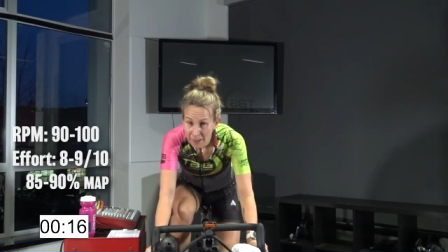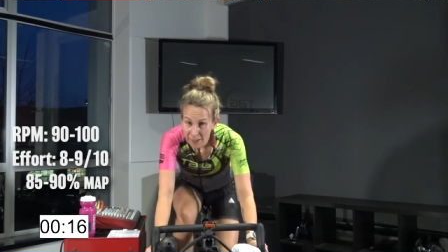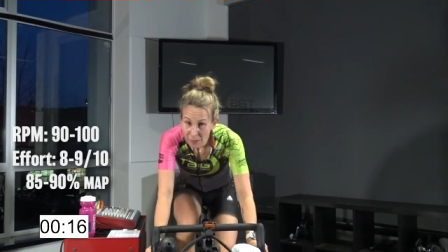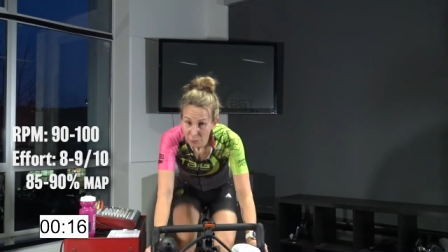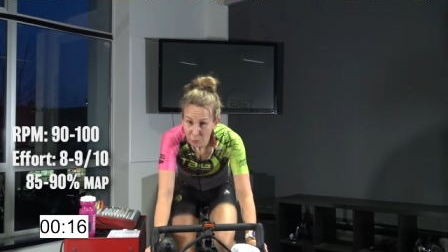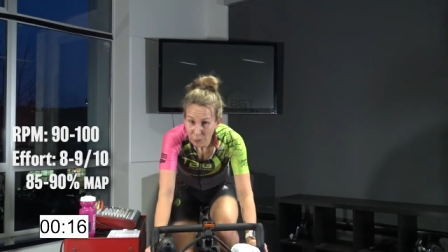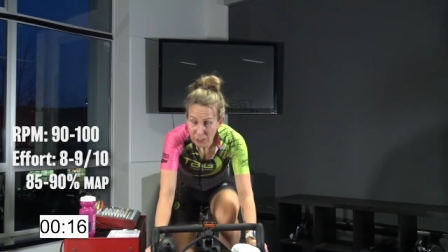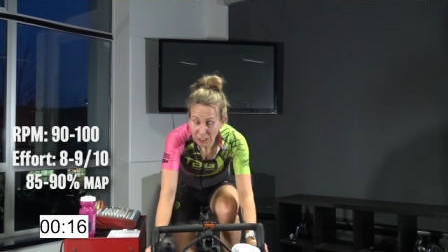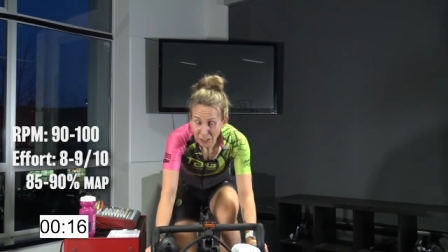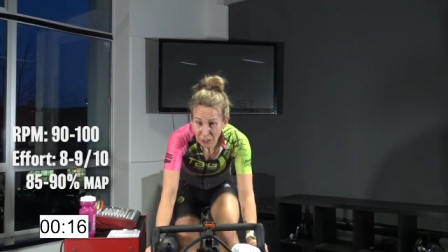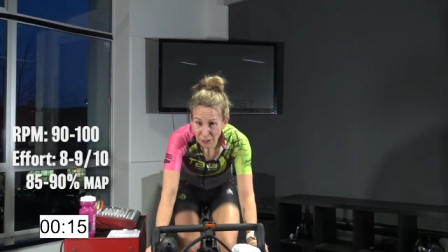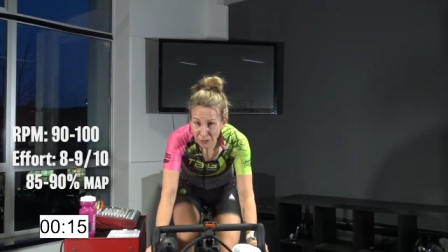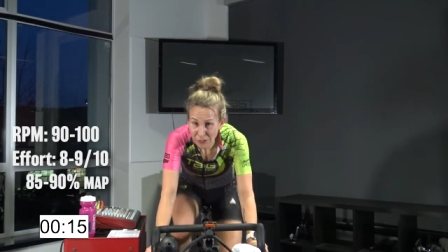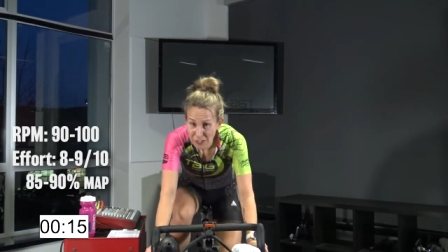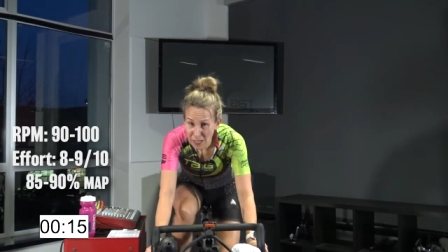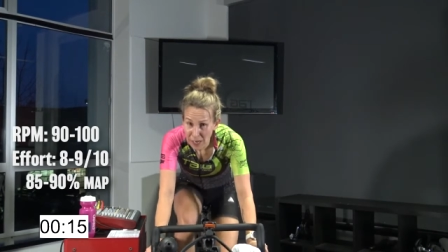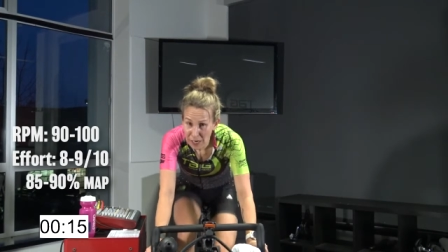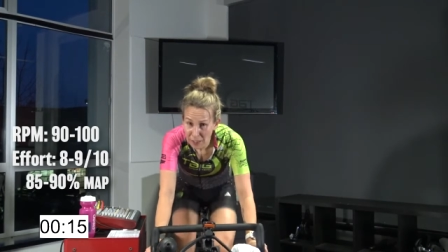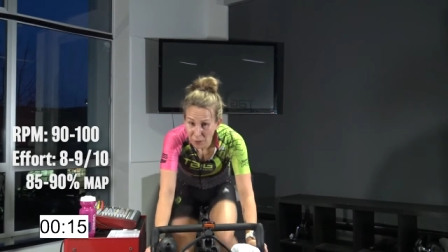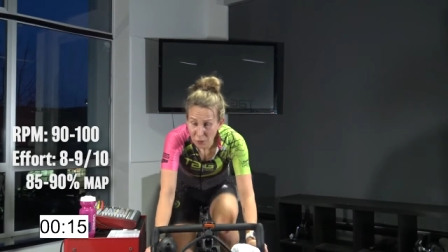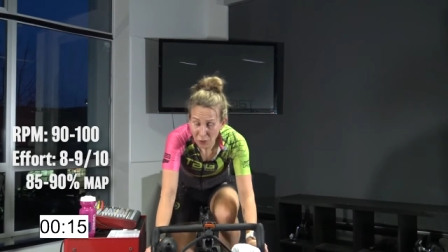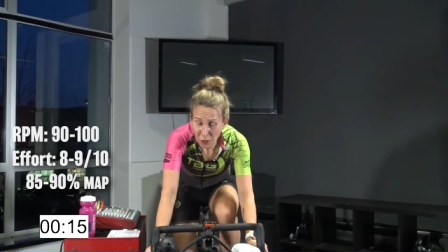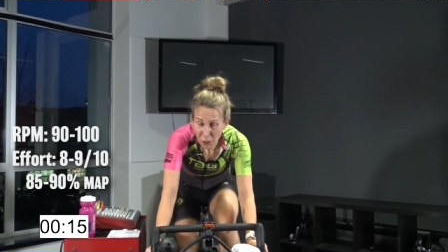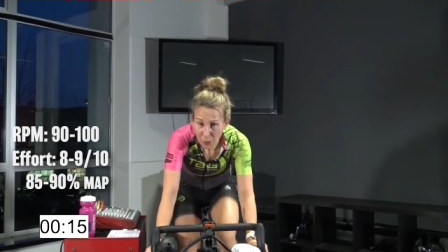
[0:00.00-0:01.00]
If we lose
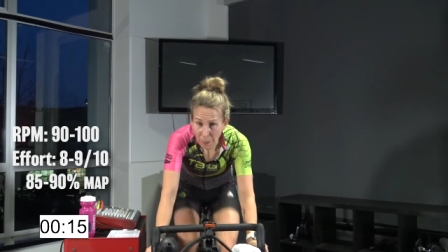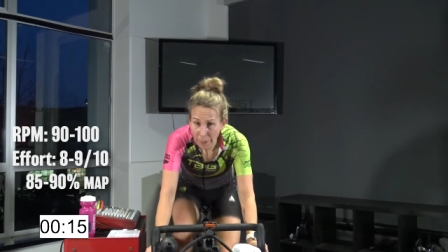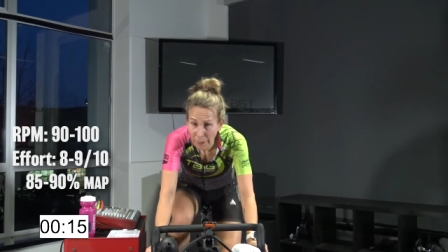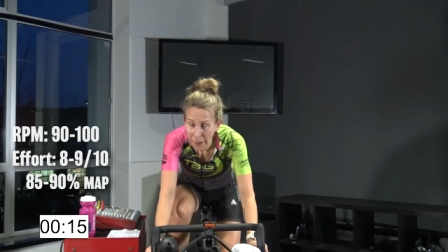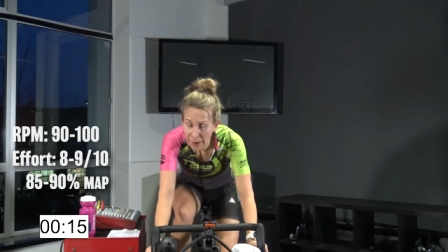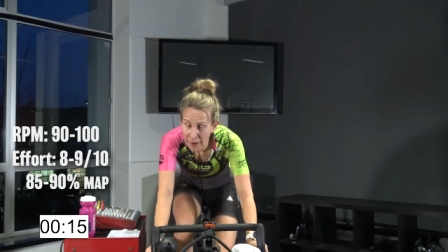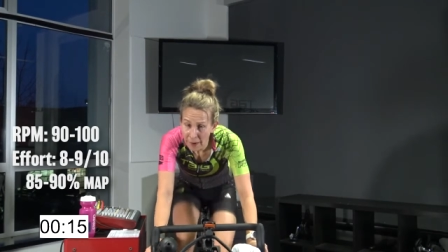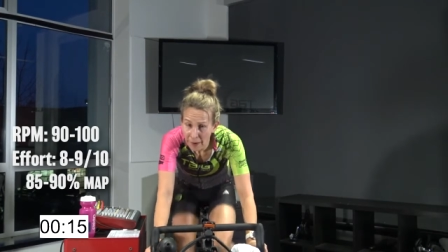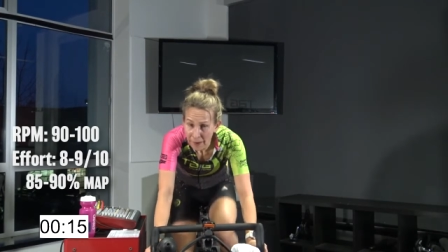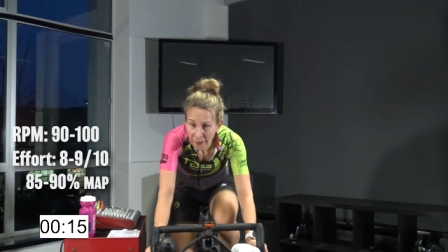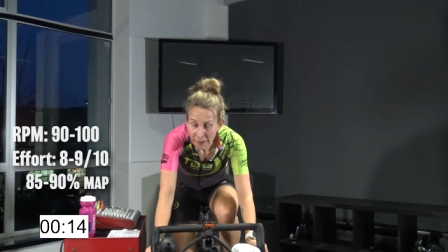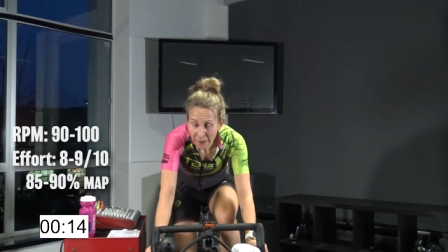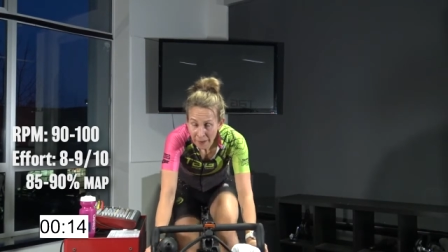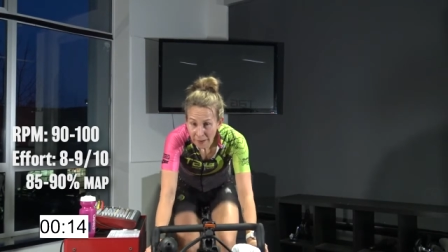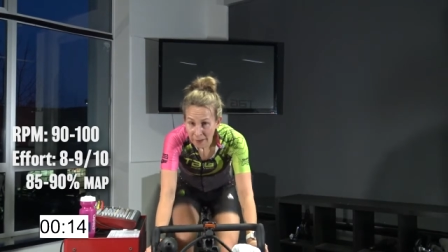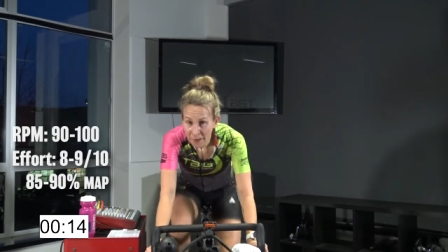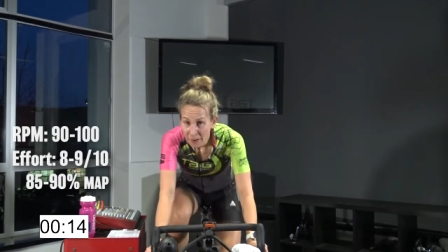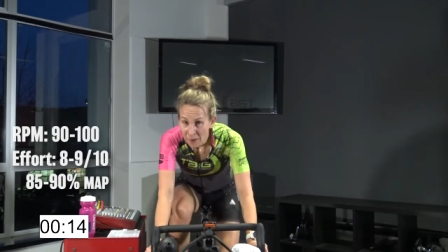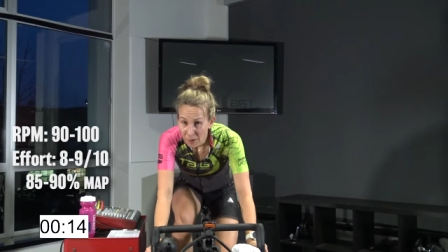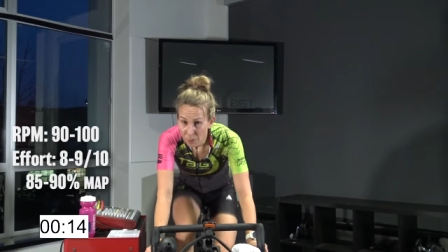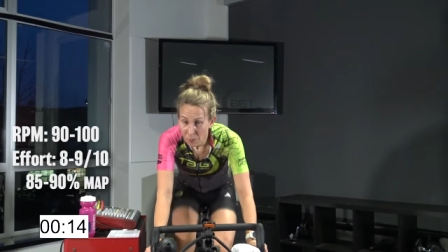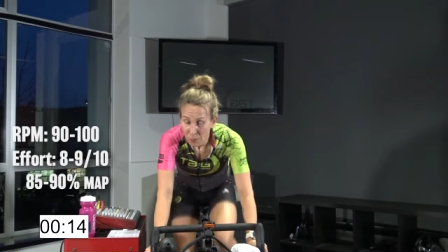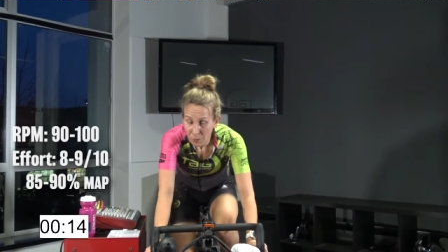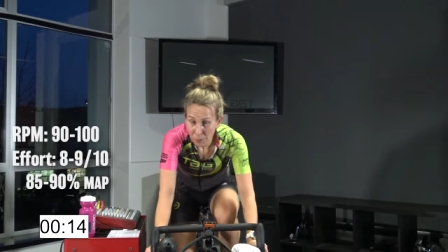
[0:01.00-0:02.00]
that group,
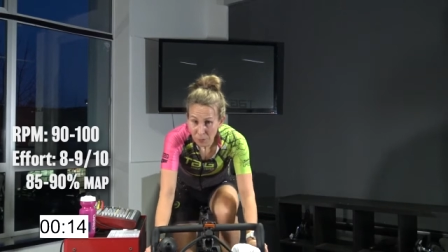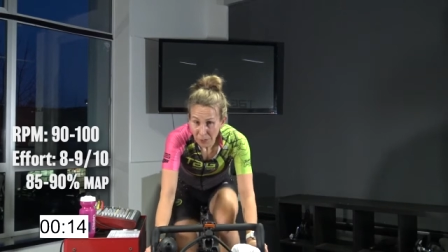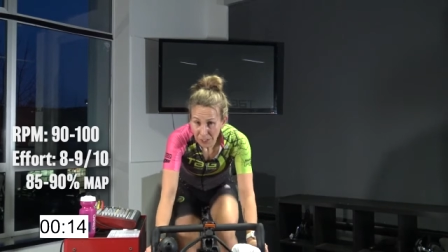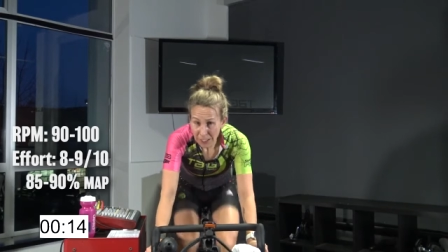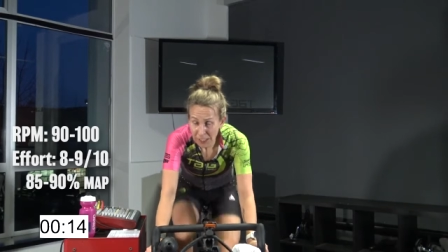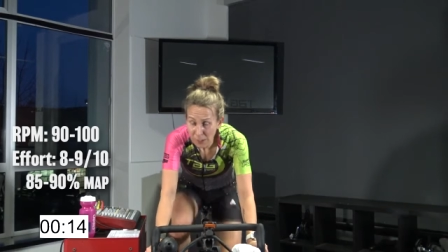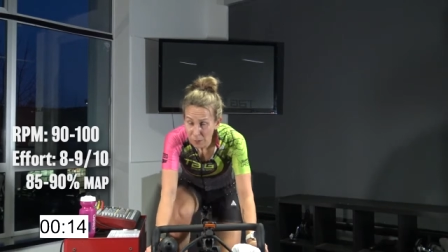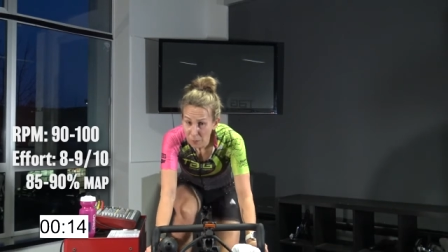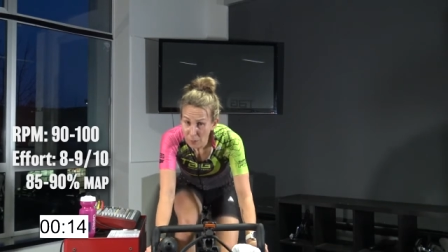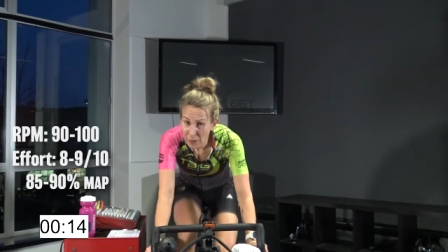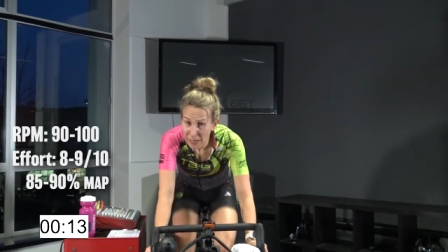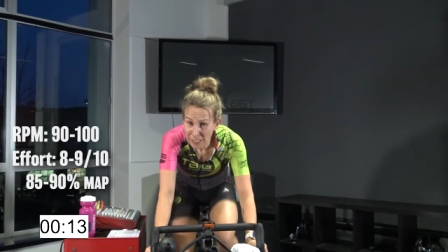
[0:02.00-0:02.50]
we're working